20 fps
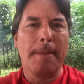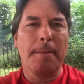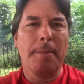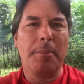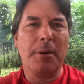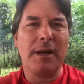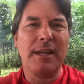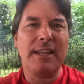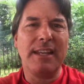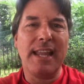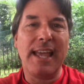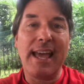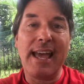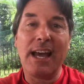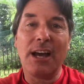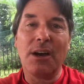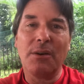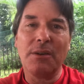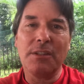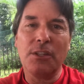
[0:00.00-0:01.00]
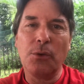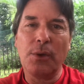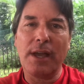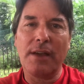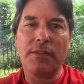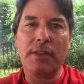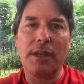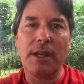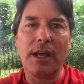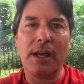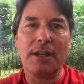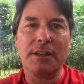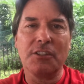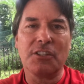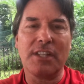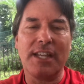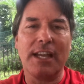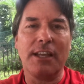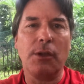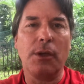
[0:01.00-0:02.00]
But now you have the
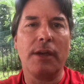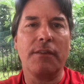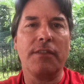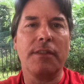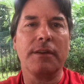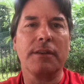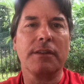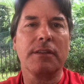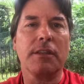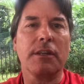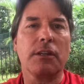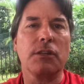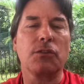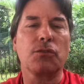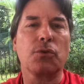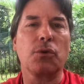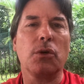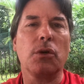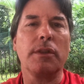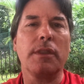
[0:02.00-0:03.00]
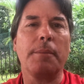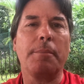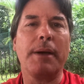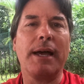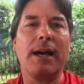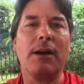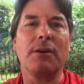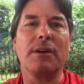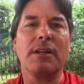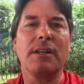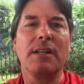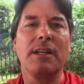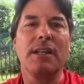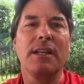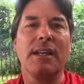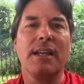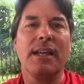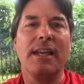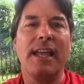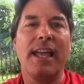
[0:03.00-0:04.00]
knowledge, now you have the, the control and the power.
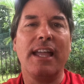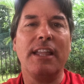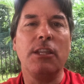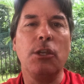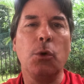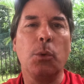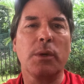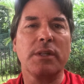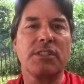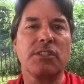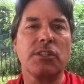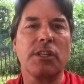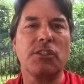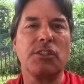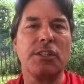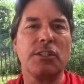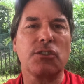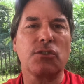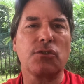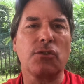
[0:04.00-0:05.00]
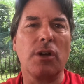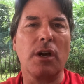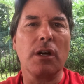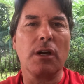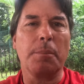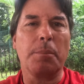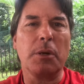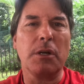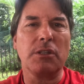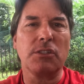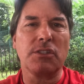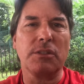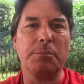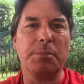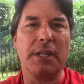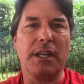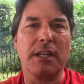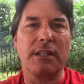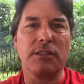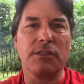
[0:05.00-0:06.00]
And you are such a stronger person
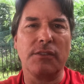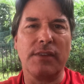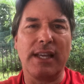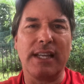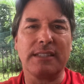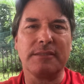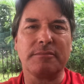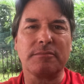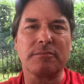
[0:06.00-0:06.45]
because of that.